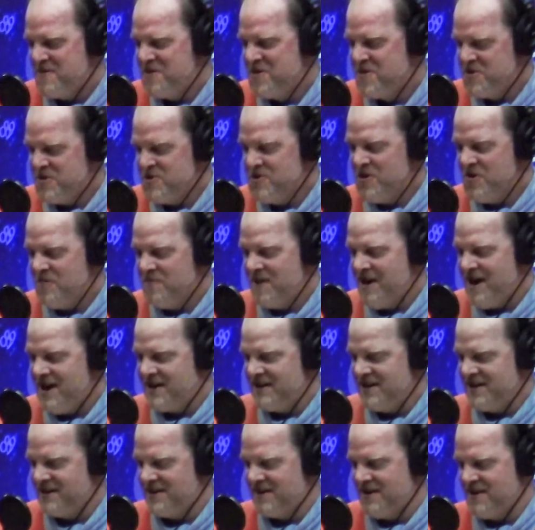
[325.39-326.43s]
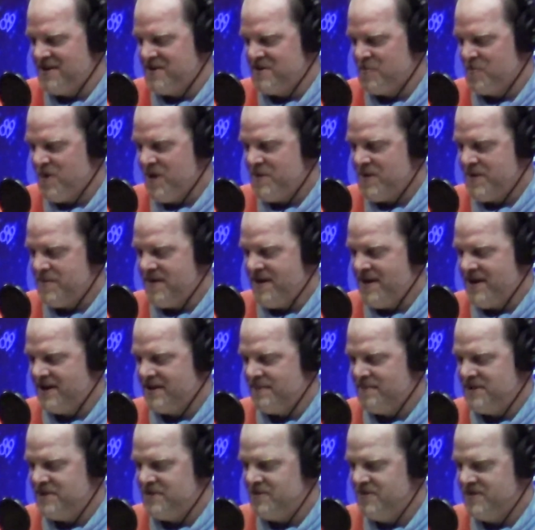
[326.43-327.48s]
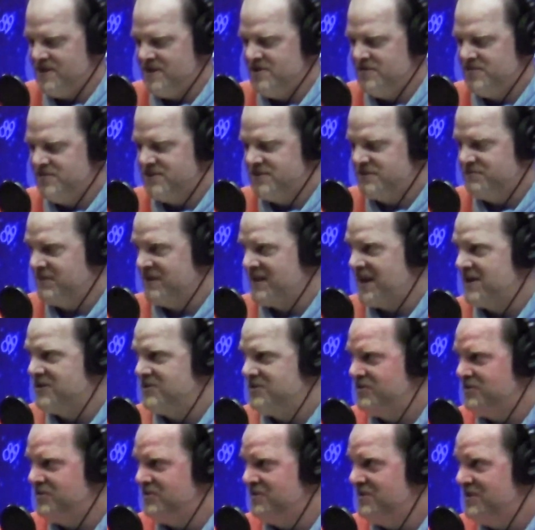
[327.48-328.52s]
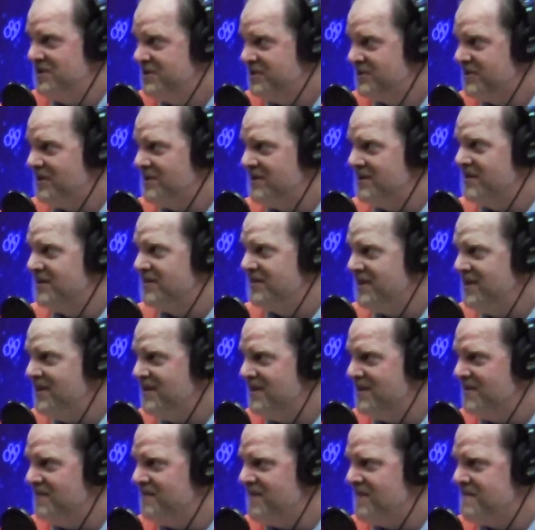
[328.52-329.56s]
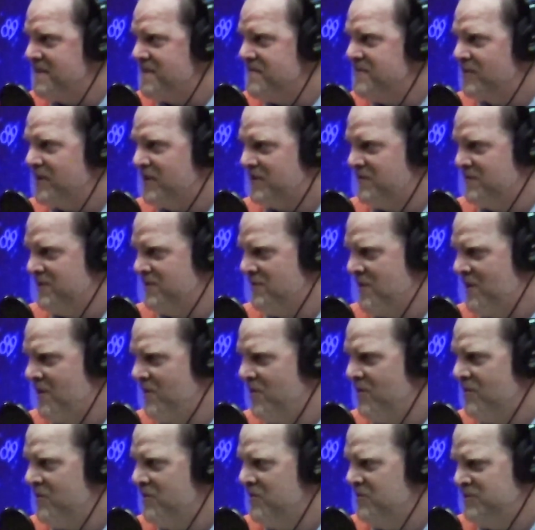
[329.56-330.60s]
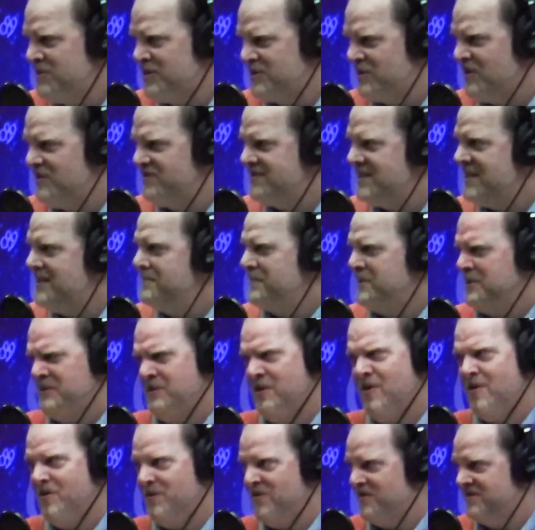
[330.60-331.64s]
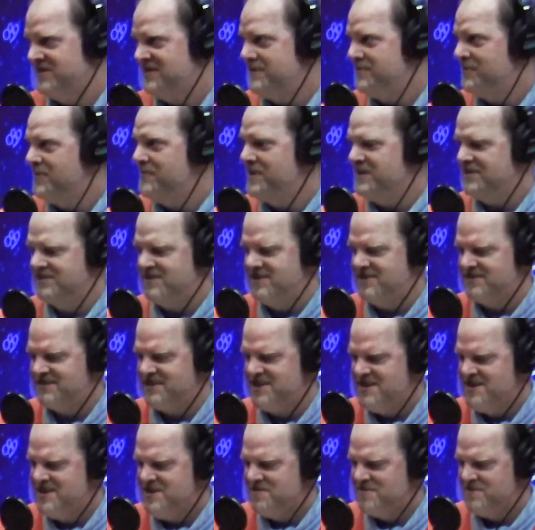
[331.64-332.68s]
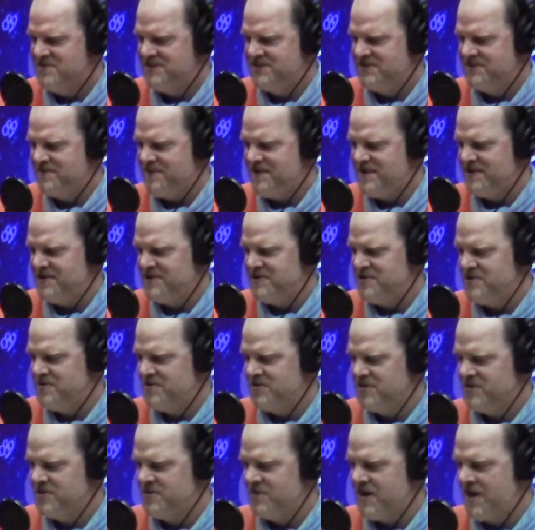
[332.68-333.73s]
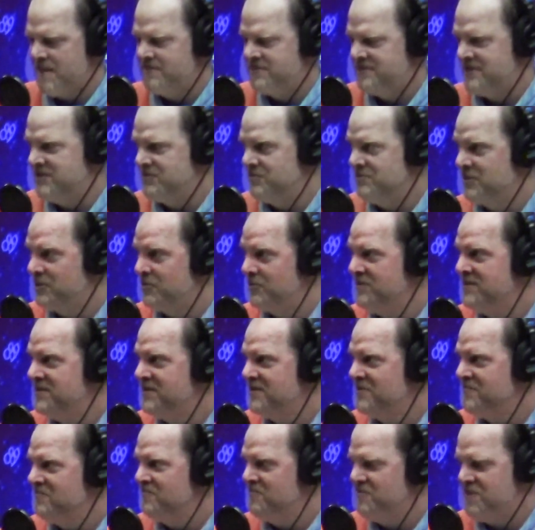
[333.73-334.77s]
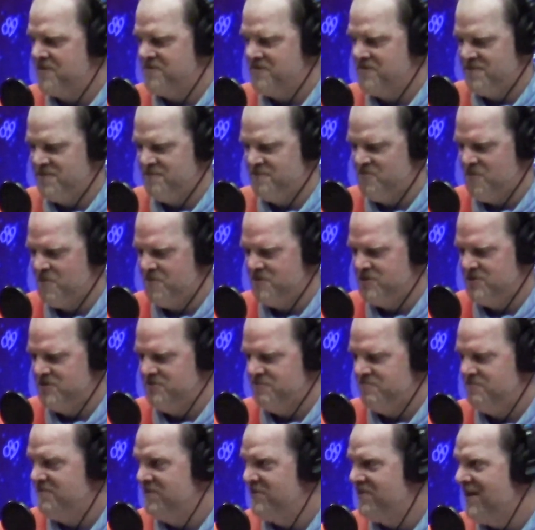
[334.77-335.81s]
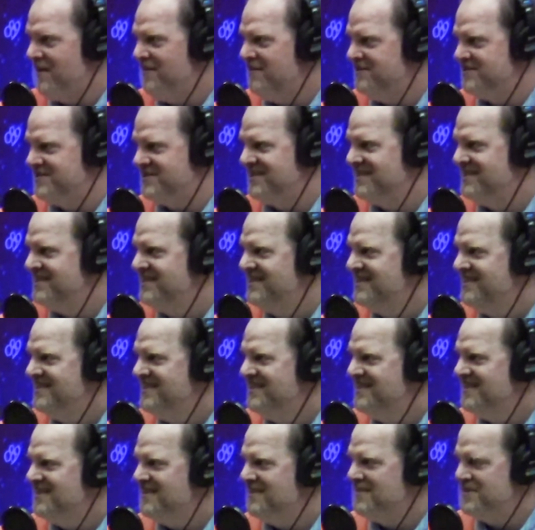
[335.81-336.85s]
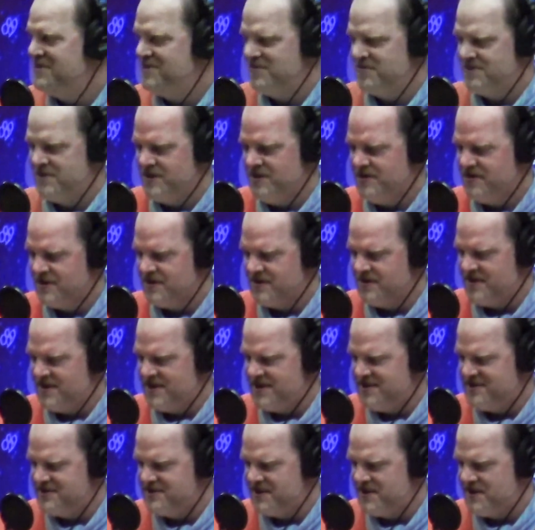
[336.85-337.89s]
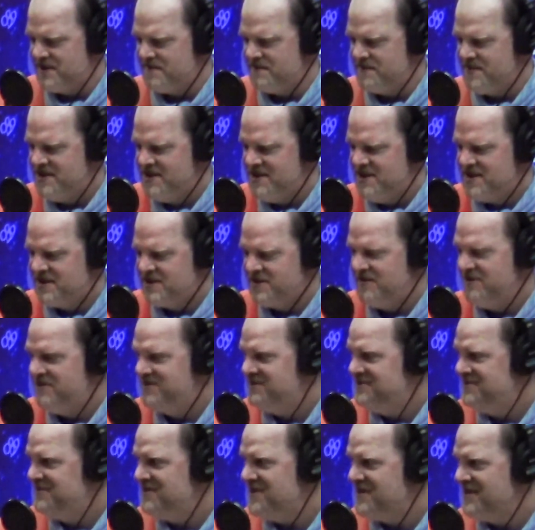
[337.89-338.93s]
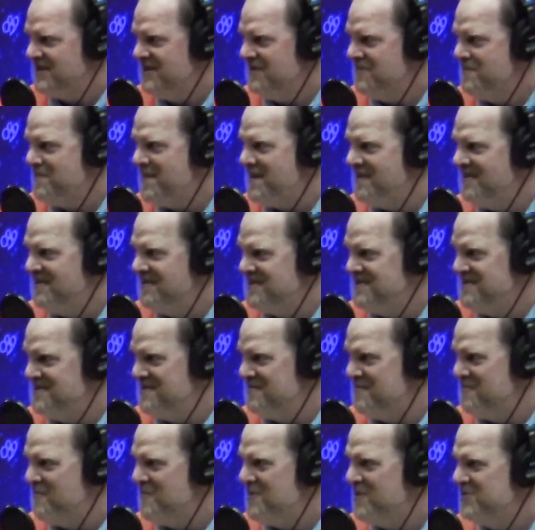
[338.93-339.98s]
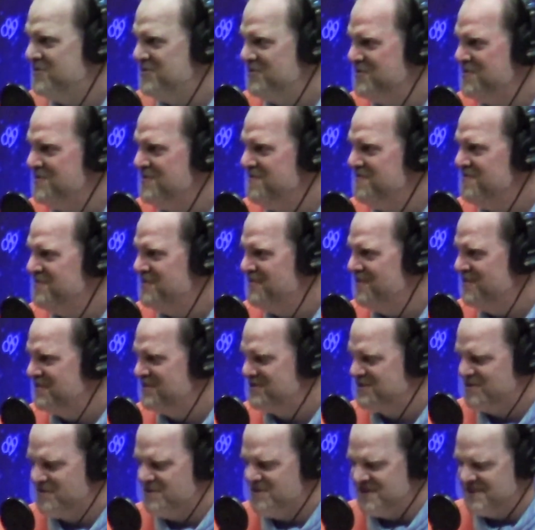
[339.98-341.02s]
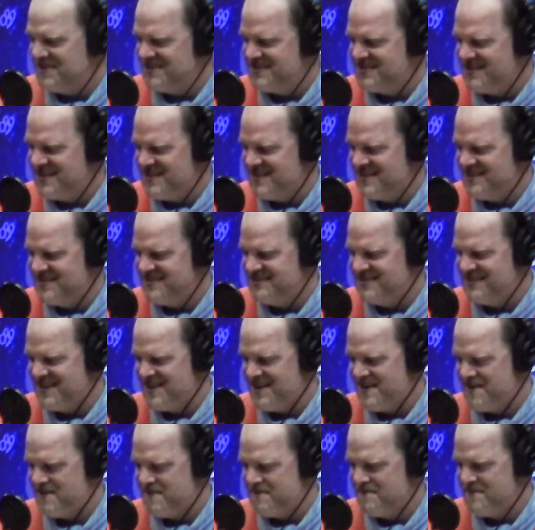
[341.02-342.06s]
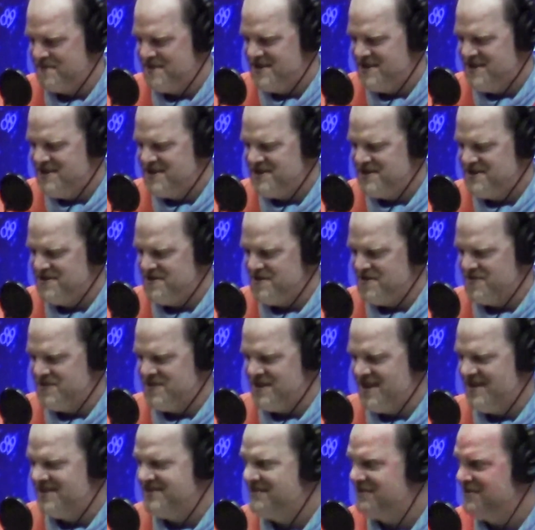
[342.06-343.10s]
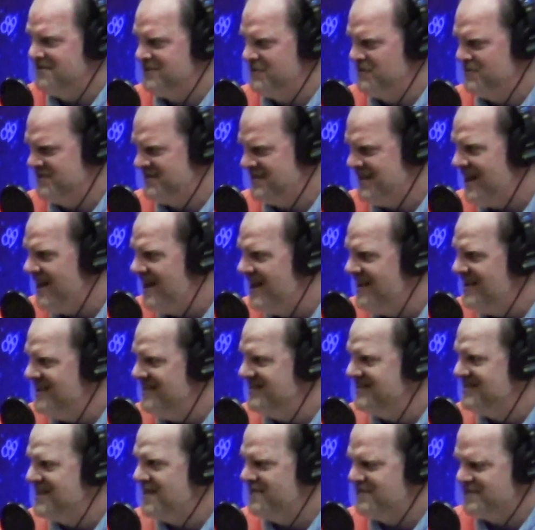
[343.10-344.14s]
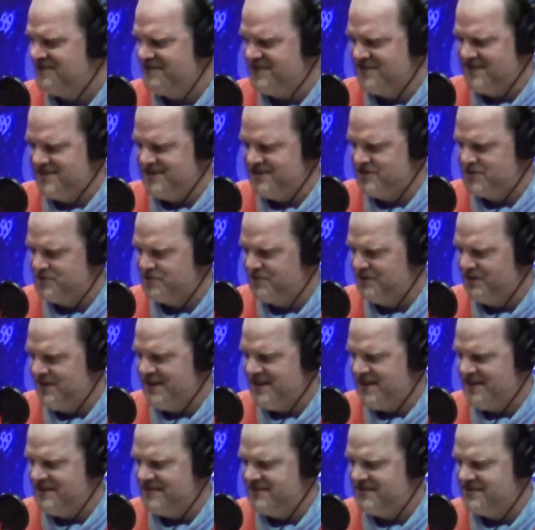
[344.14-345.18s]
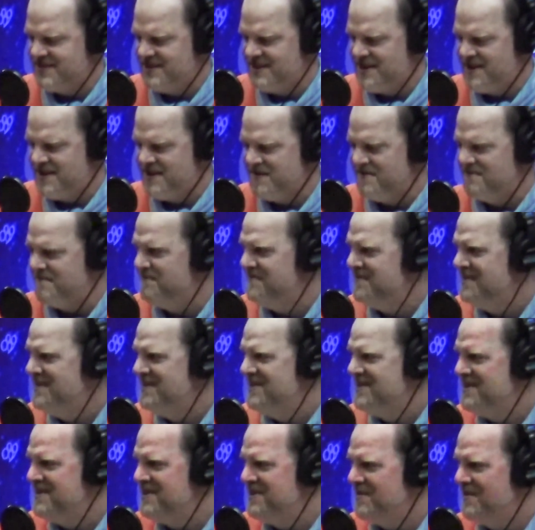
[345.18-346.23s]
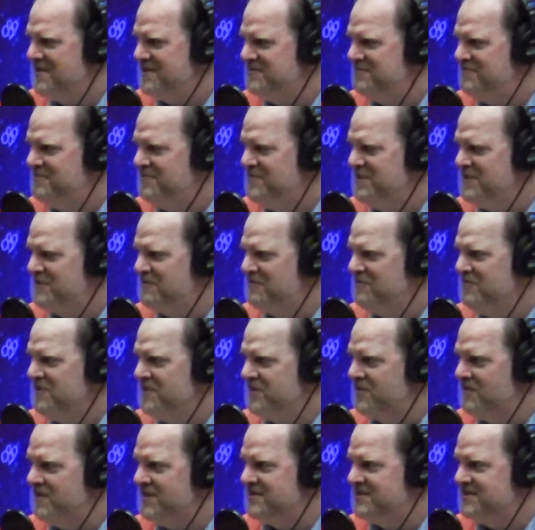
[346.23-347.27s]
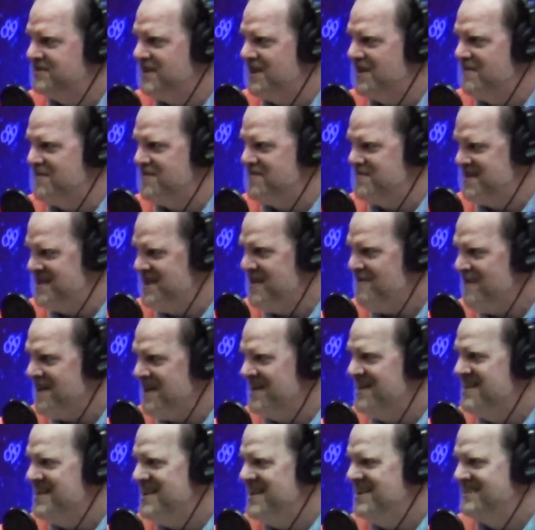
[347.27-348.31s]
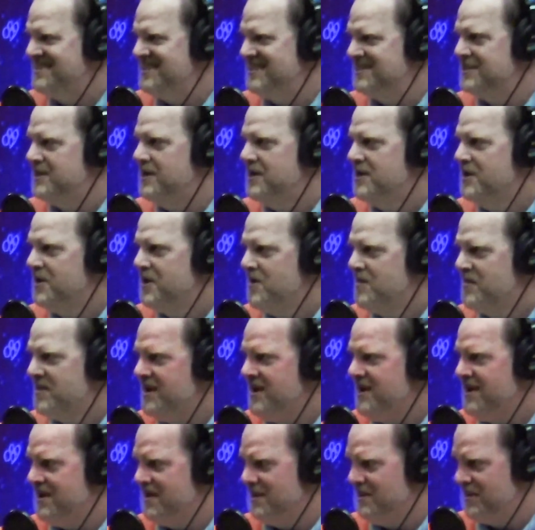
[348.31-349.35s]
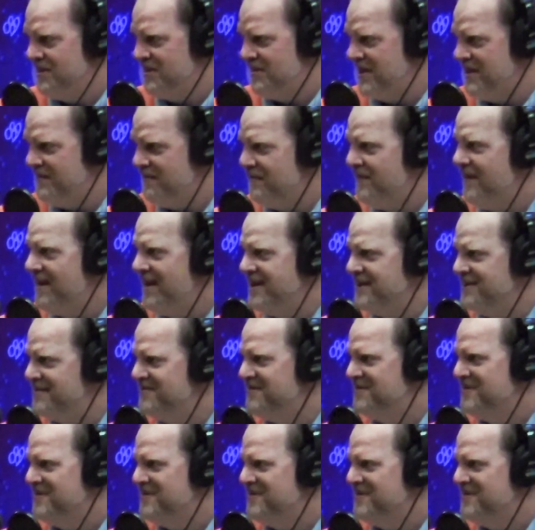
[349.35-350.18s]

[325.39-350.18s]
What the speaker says: you go back, like, way back. I mean, your interest, we got you started in theater. If I remember correctly, we talked a long time ago about this, was about your obsession with Greek and Roman mythology when you were younger. And can you talk a little about, what drew you to those stories and, the Aeschylus, the Oresteia, Sophocles, those plays. It's really, really great stuff. And you're right. It says, okay, they fight.